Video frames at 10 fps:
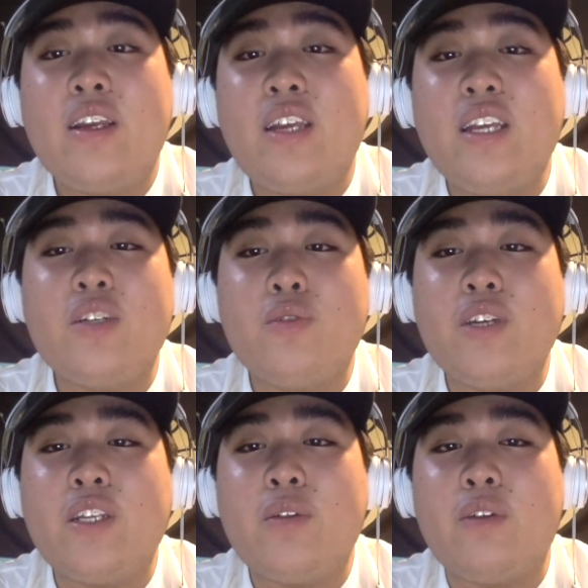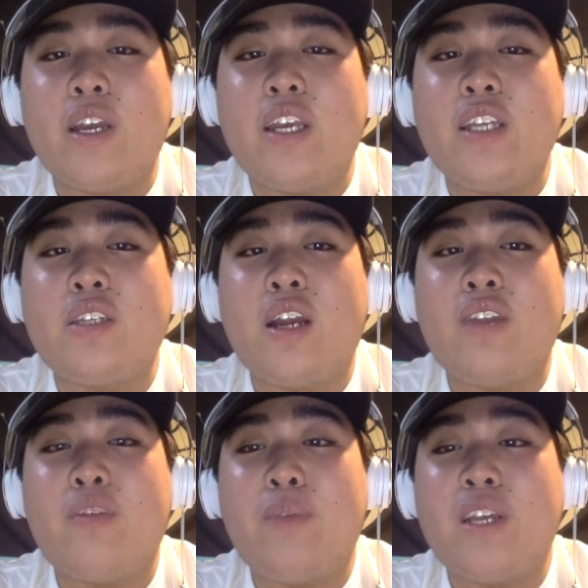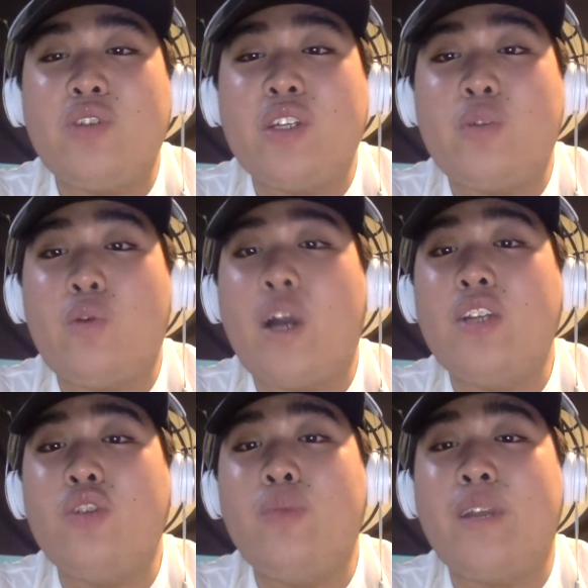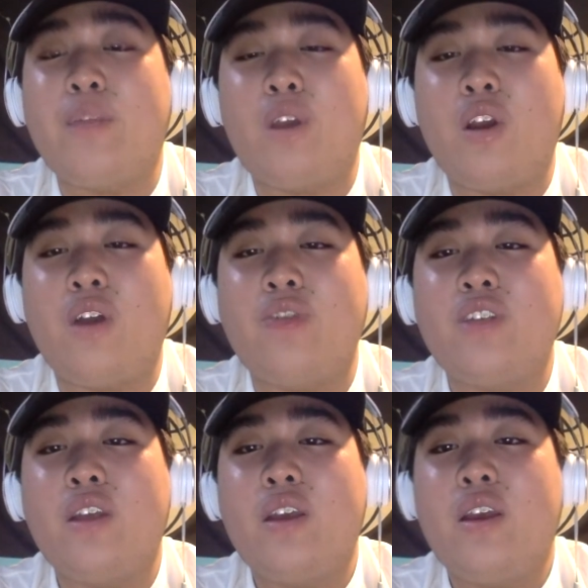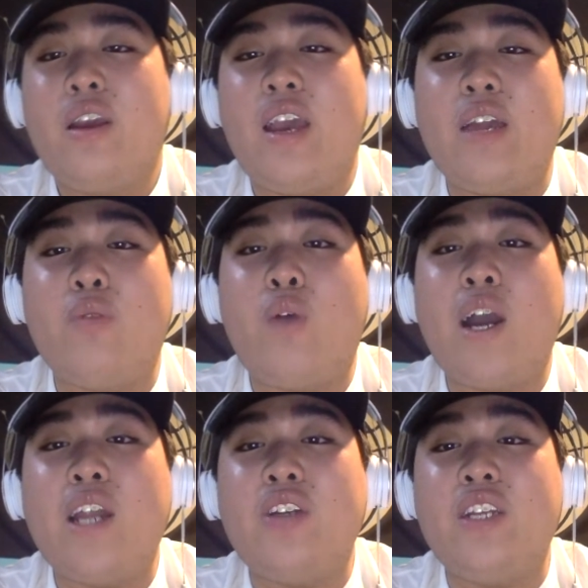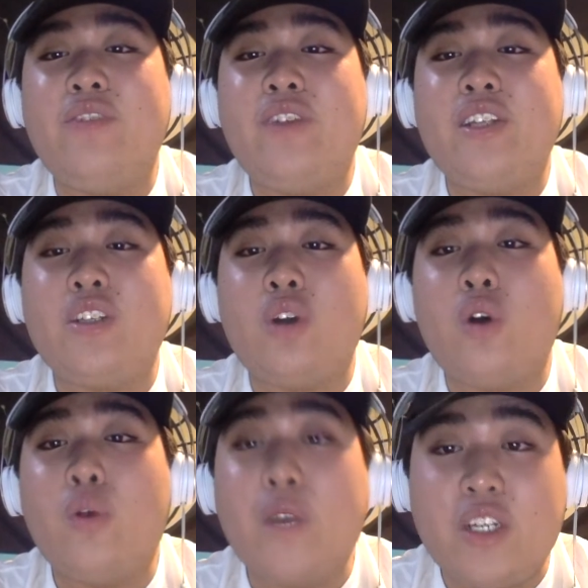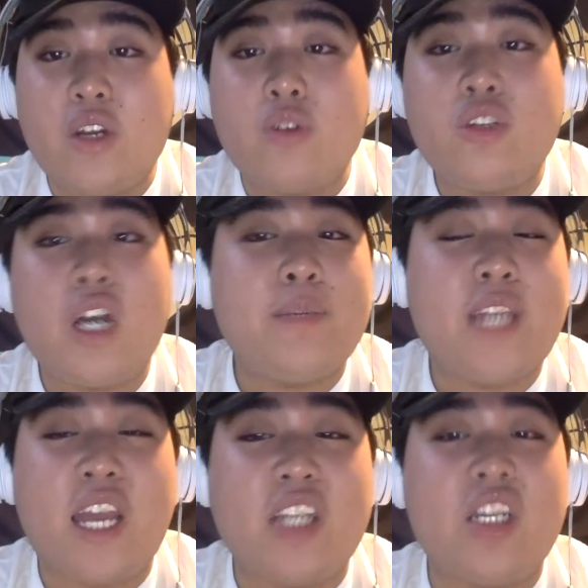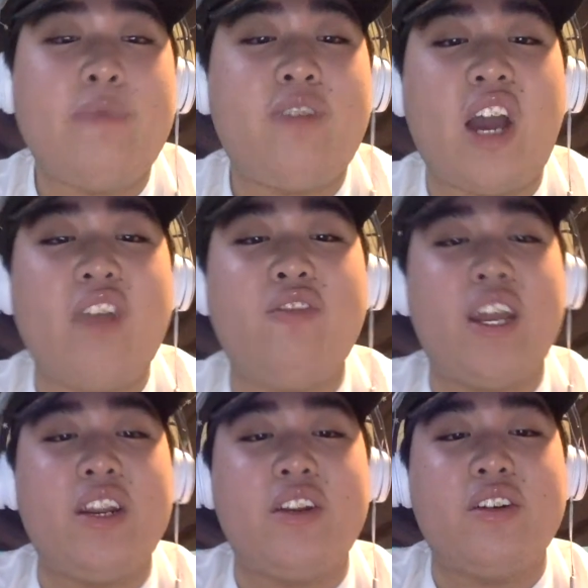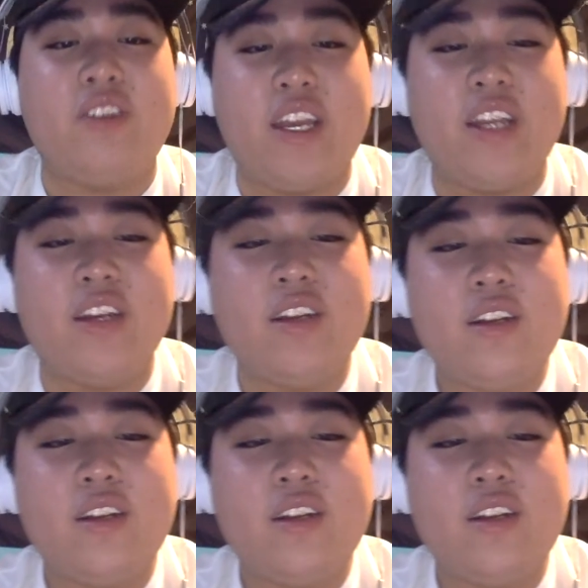He's the reason, he's kind of the biggest reason why they do make the playoffs and why their defense is always, top 10, top 5 in the league.